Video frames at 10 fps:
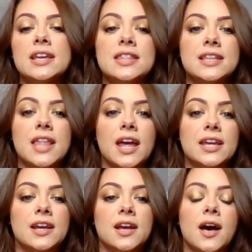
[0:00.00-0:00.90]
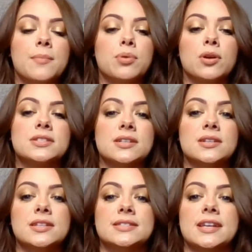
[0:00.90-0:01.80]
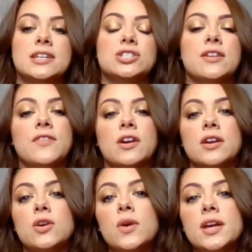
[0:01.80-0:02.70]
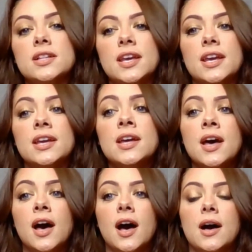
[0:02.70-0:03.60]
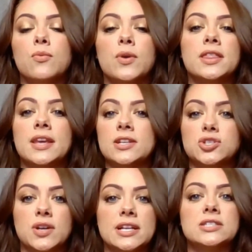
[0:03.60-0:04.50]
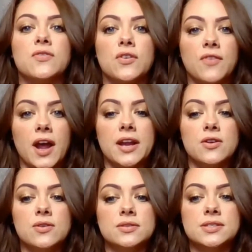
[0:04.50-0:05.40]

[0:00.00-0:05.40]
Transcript: anything that can cut personalization very quickly um, with heat transfer vinyl.